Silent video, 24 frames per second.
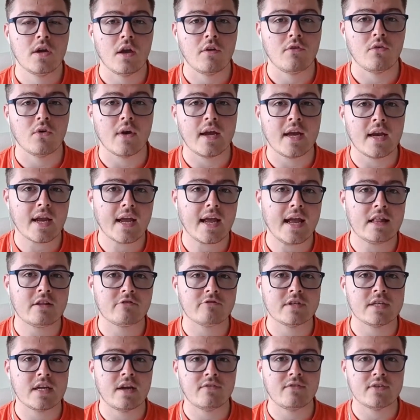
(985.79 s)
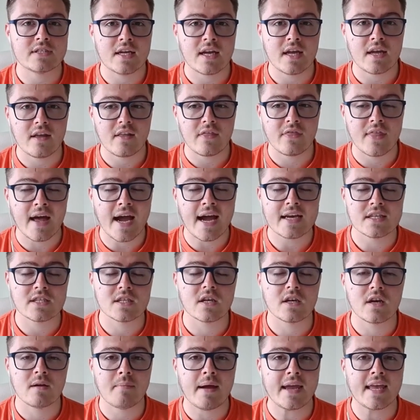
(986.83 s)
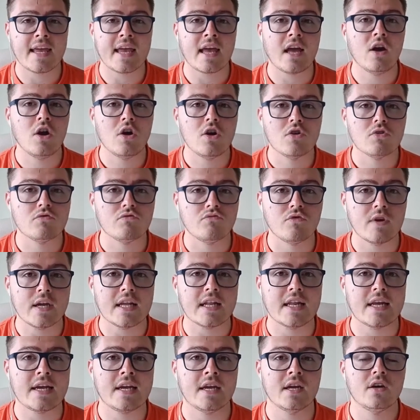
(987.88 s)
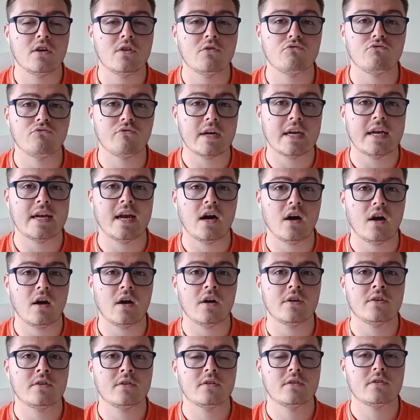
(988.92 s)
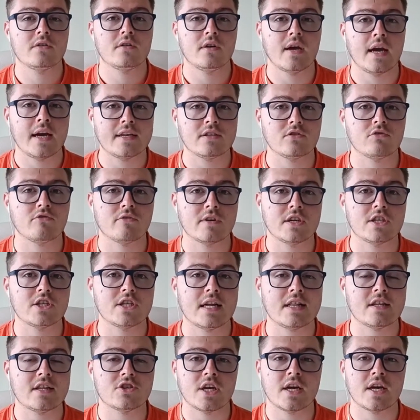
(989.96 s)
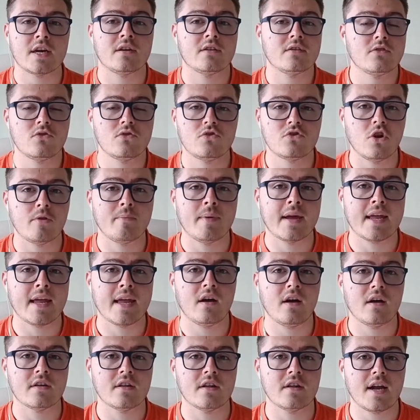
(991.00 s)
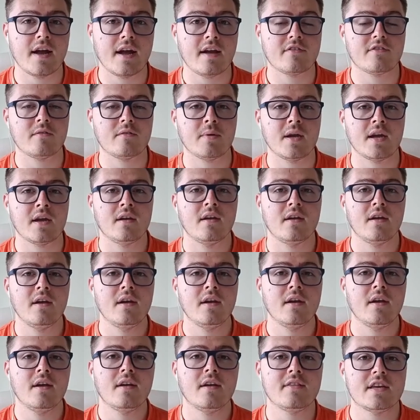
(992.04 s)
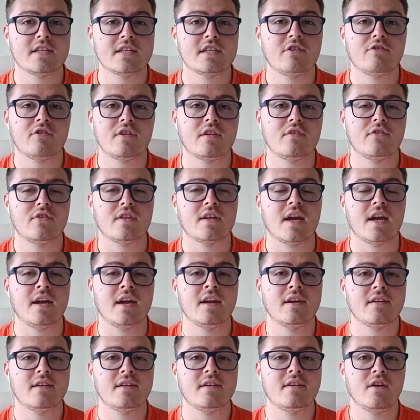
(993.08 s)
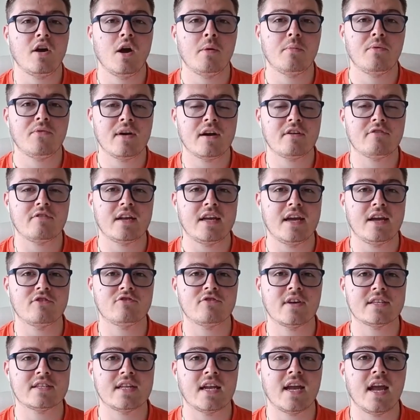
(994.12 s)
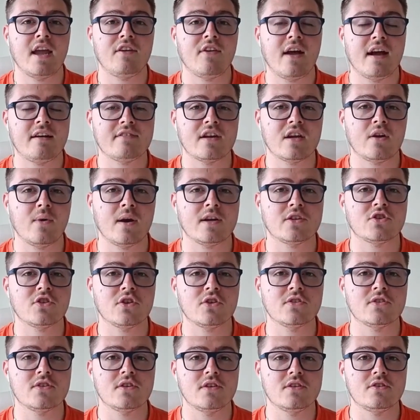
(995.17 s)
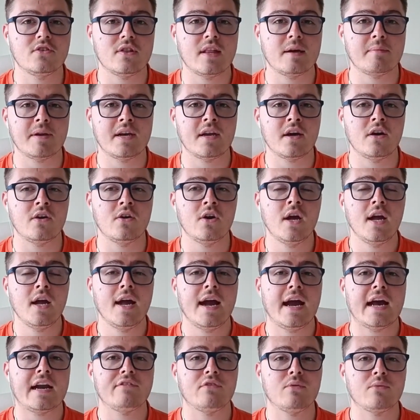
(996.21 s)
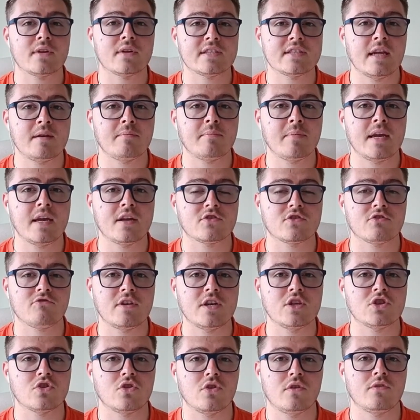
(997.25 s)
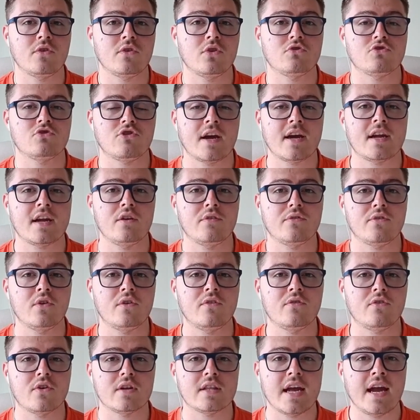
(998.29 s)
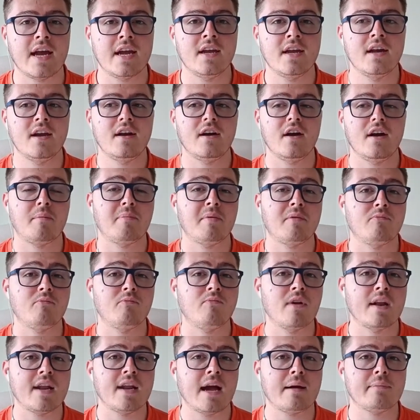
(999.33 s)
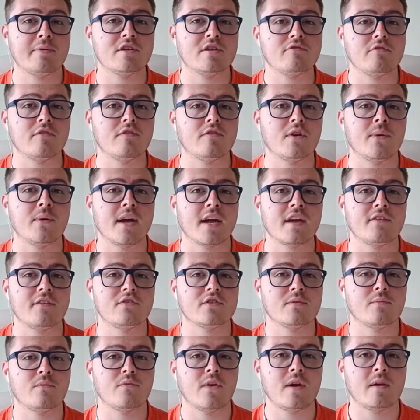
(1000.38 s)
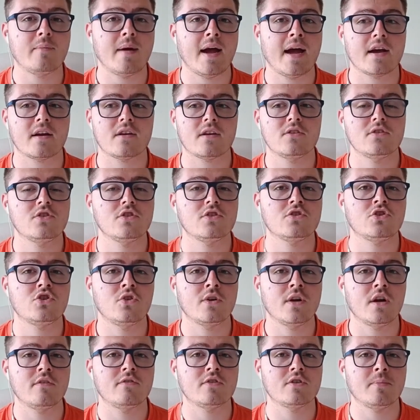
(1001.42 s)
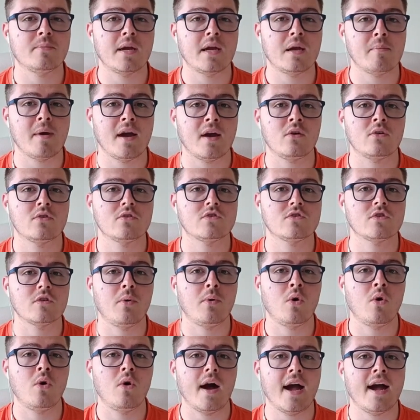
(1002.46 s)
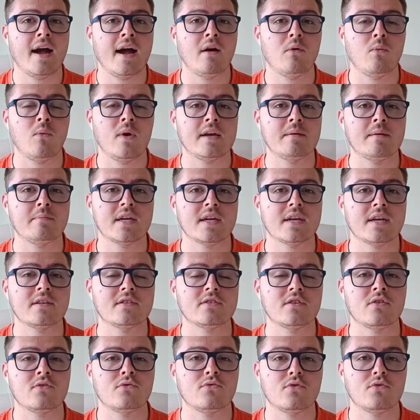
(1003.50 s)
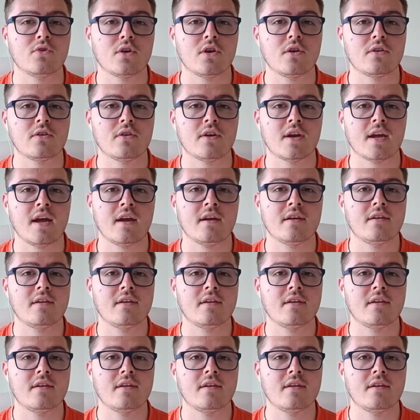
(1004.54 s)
If you're in a calorie deficit, that is going to make it really, really hard. And it's already challenging. Don't make it harder than it has to be. That's everything for today. Hope you found it really interesting. If you have any questions, do let me know. And if you want to send me a screenshot of you tracking your food for a day, I'll be really happy to review it and give you some feedback. Shoot it over to my email, support@williamdickinson.co.uk. Hope you